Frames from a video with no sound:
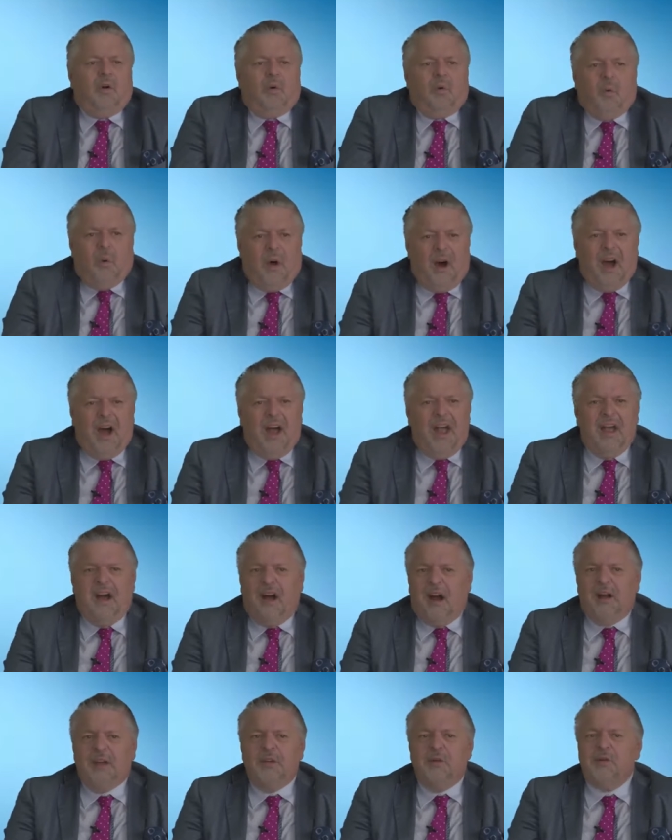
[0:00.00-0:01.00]
why
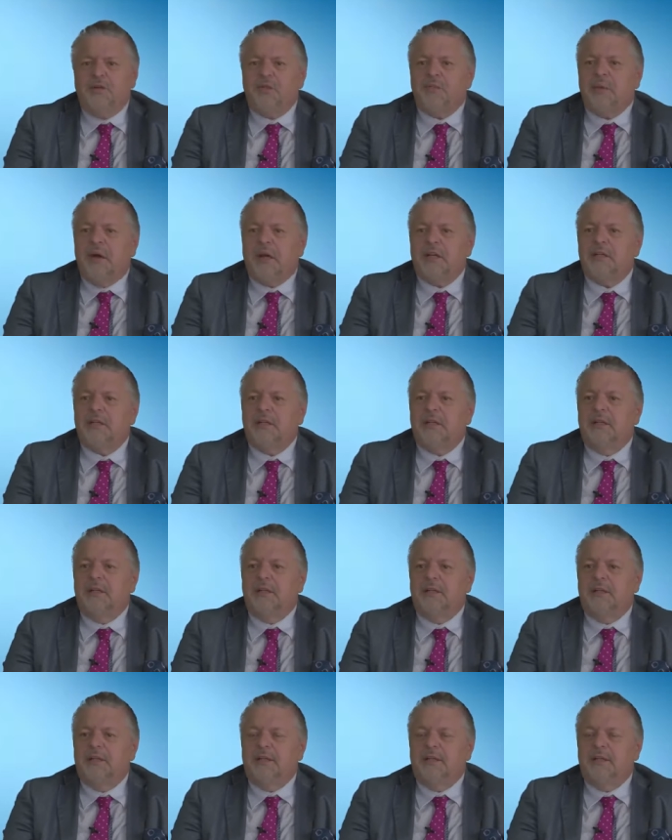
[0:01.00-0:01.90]
are you special?